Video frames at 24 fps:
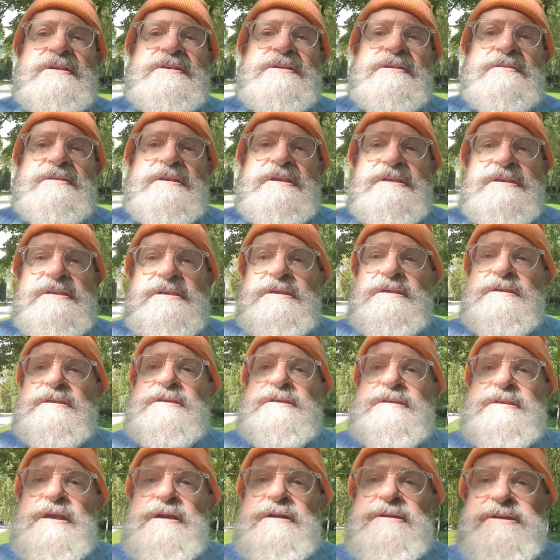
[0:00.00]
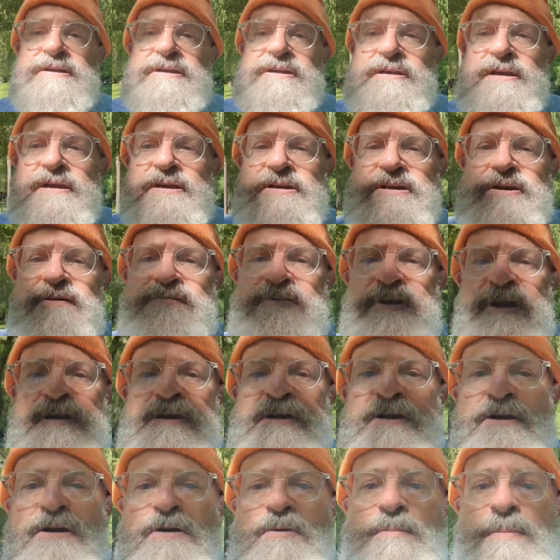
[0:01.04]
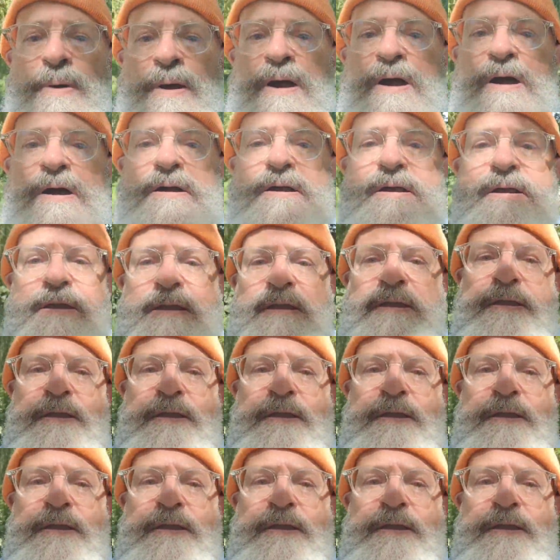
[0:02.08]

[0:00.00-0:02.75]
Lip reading: So this is Taras Shevchenko Park